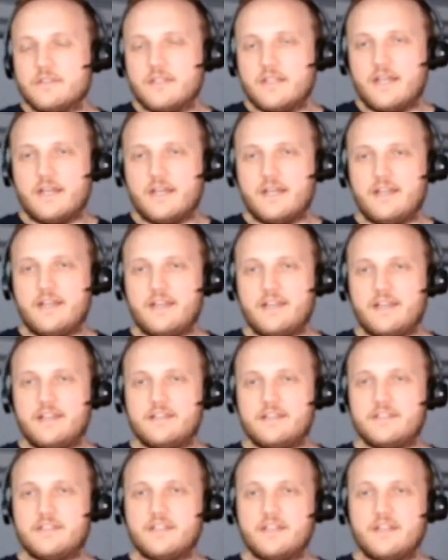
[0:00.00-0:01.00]

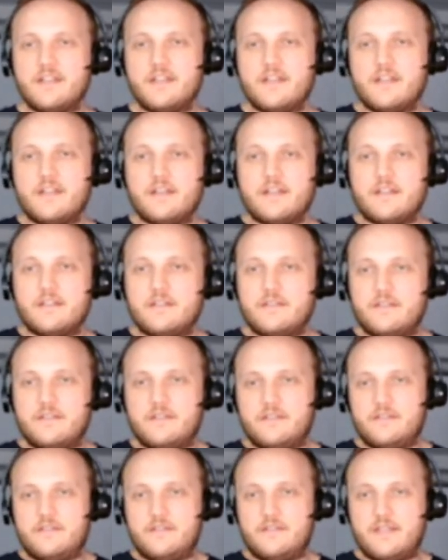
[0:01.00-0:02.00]
And
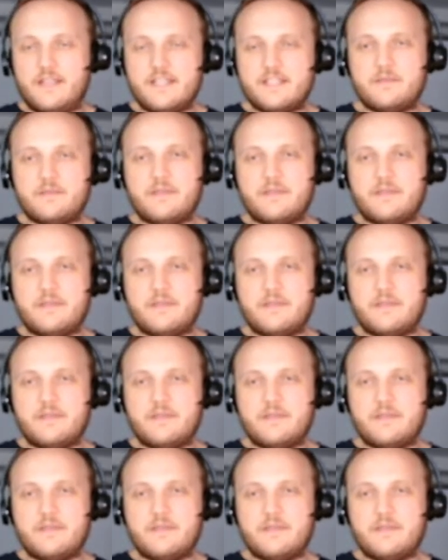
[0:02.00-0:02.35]
this